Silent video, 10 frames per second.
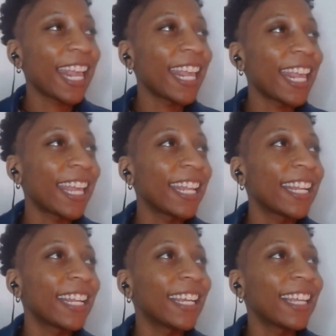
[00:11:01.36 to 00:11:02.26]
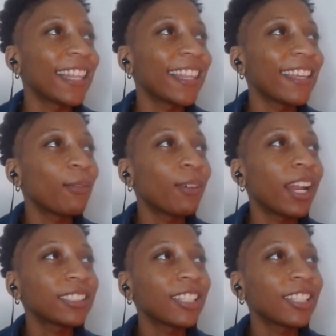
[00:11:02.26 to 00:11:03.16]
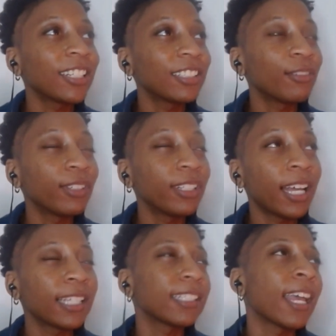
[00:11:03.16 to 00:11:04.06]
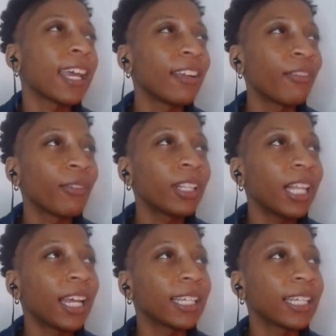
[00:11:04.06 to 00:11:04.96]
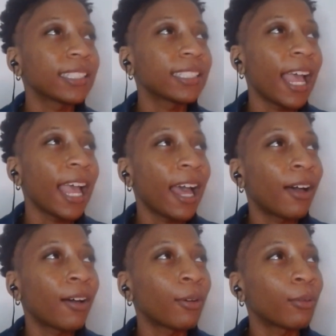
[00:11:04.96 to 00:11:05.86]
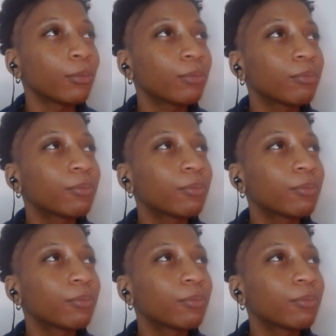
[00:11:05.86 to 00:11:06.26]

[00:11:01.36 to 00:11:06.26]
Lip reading: And then when I started to realize that and realize how